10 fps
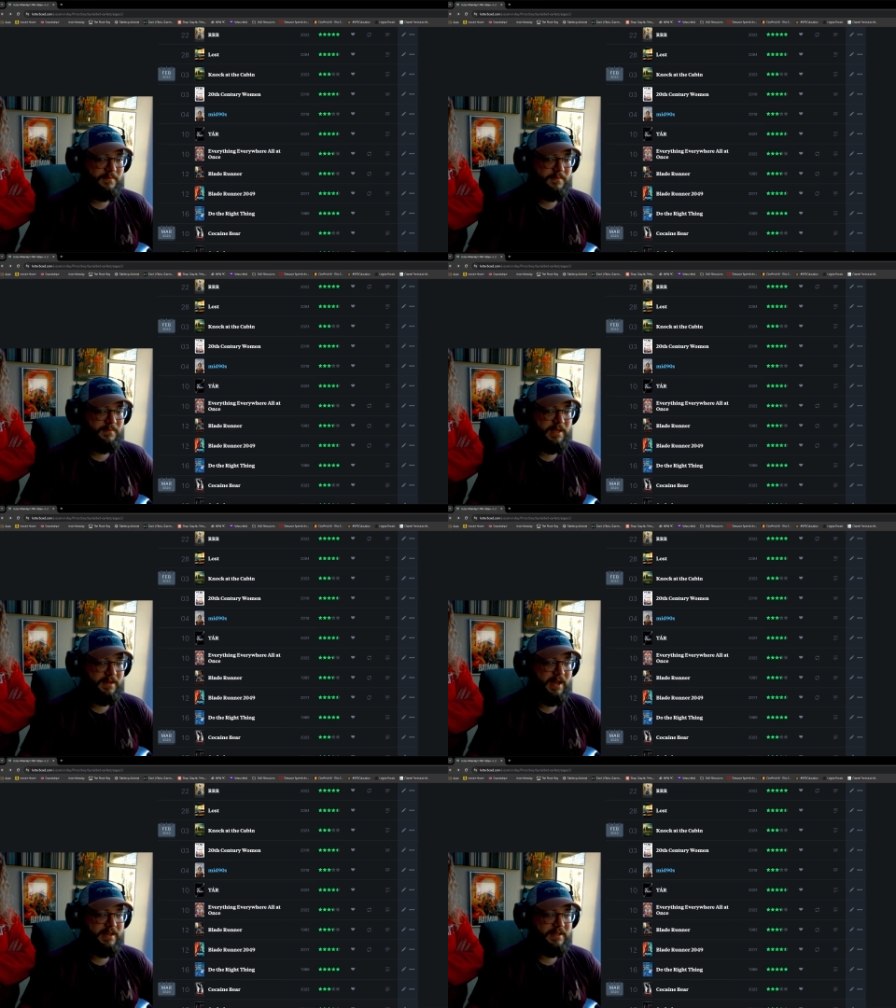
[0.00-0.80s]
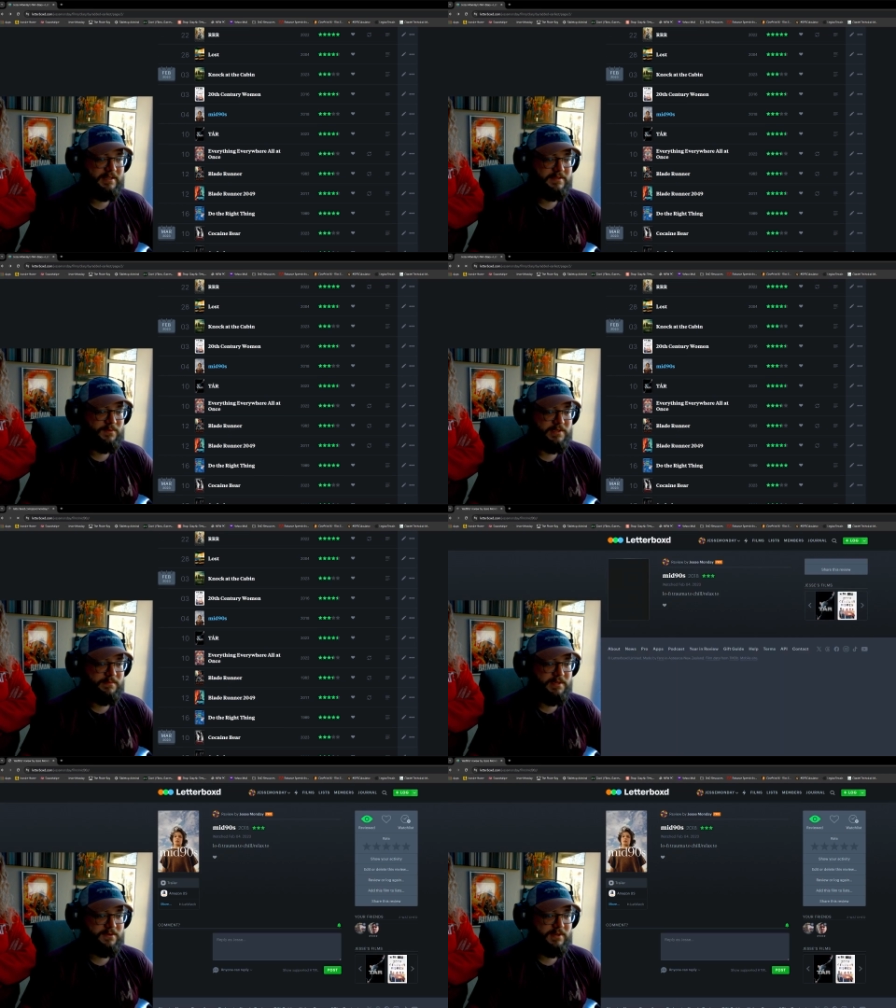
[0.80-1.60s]
Mid 90s was
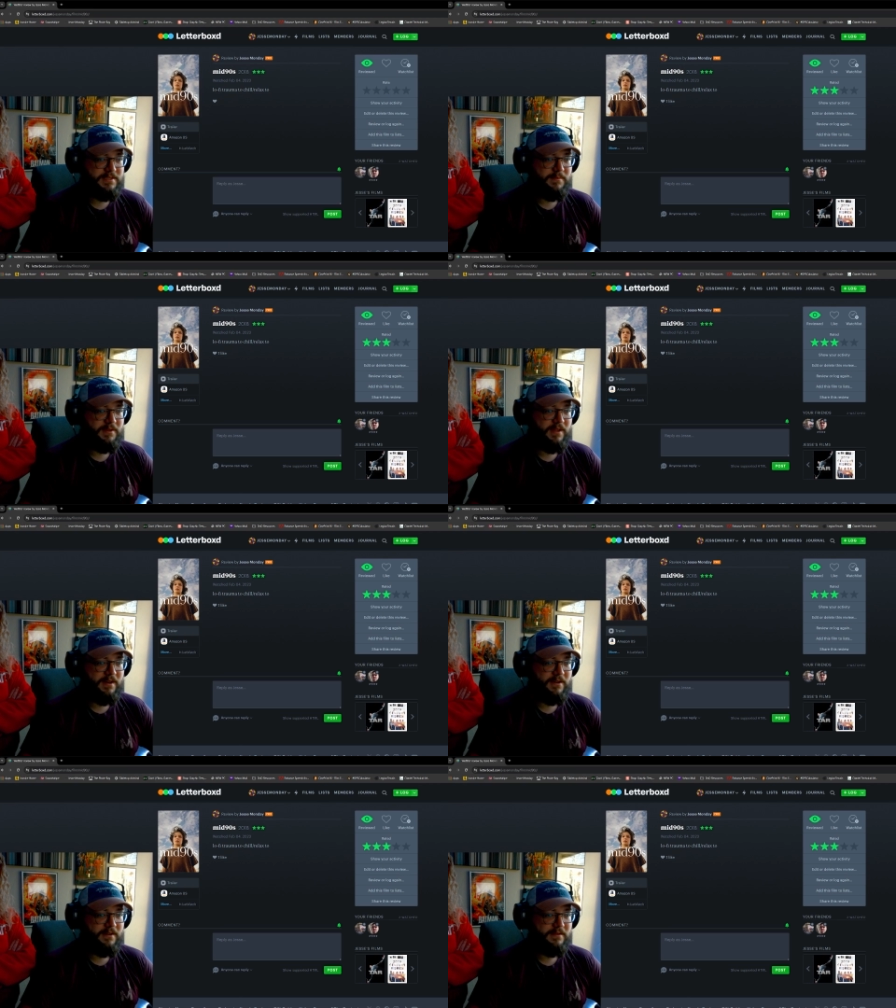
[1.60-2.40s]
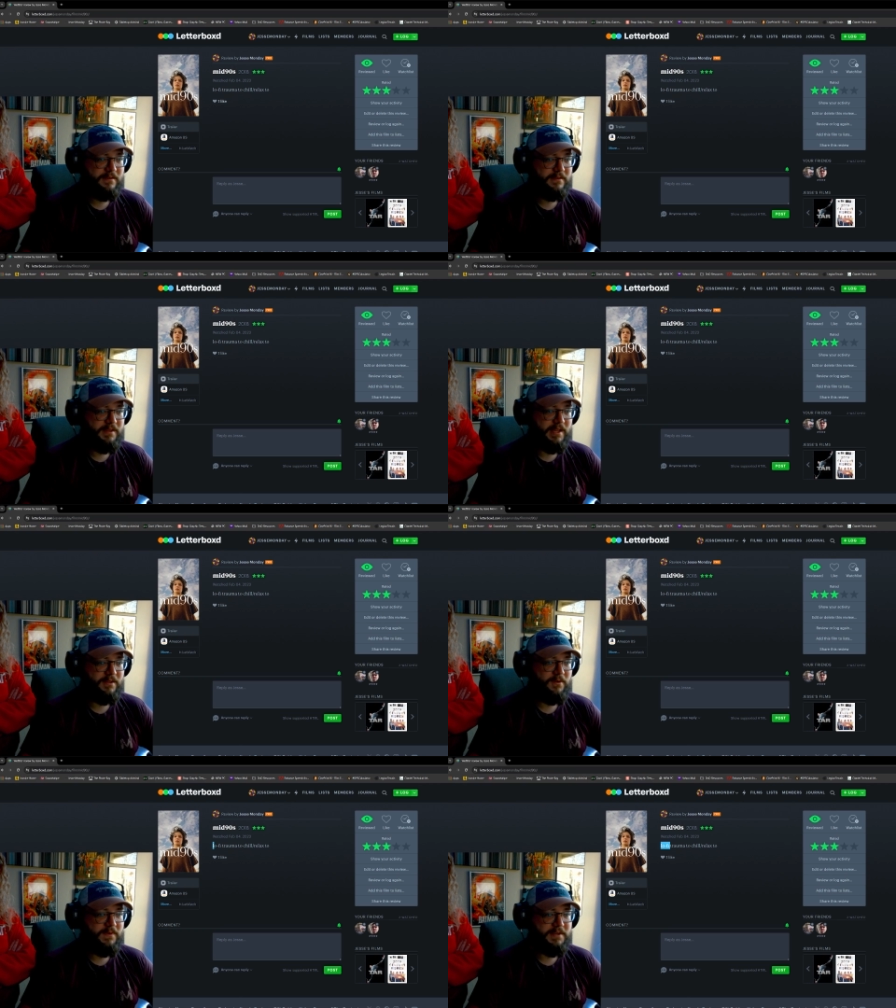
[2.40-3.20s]
Misery Simulator. Yeah,
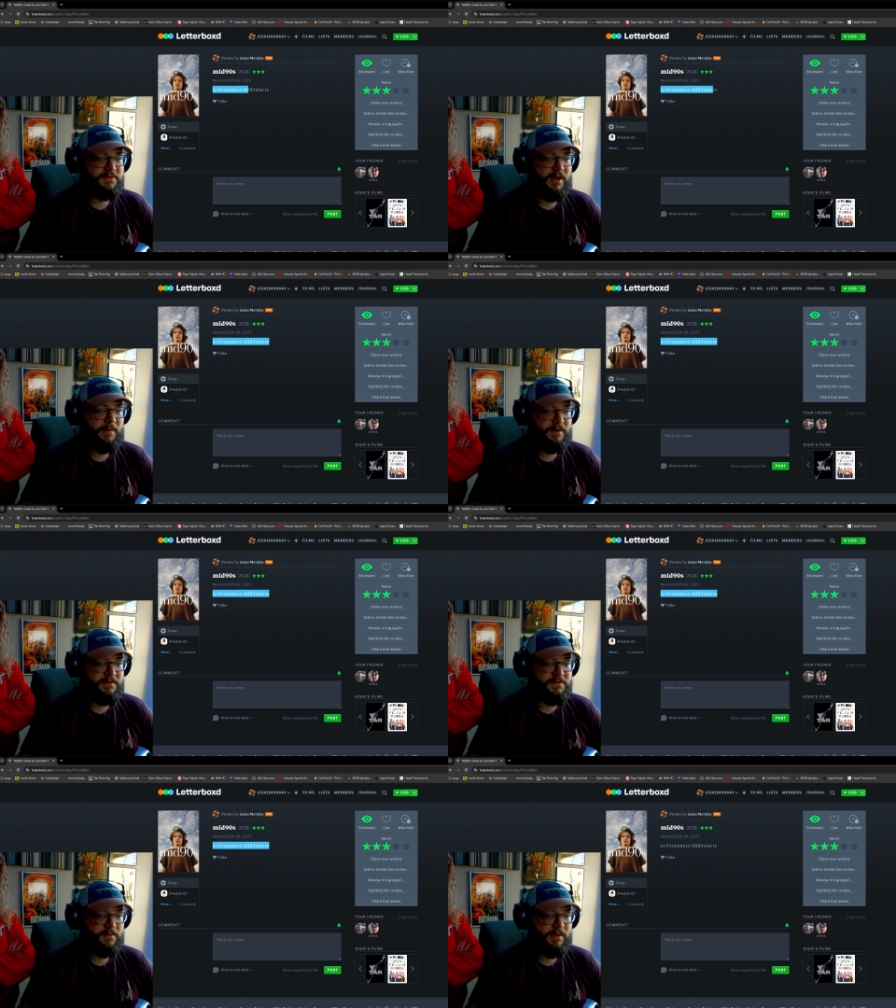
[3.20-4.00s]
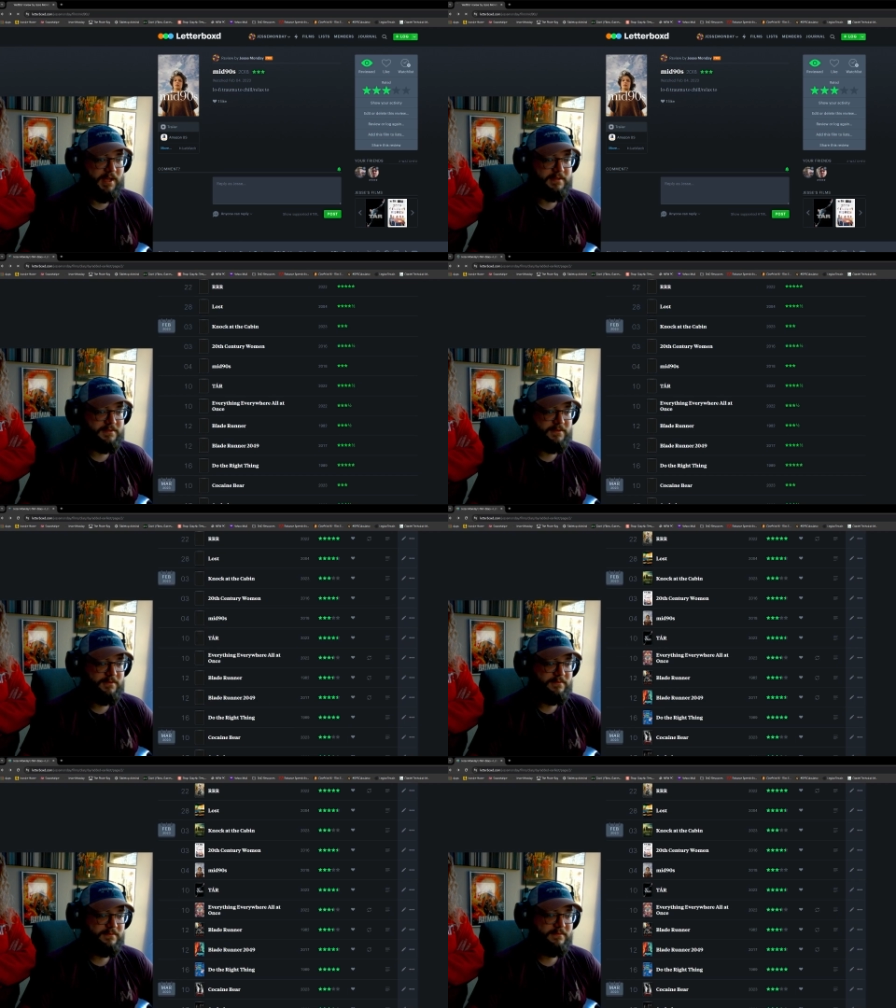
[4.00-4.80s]
lo-fi trauma to chill, relax to.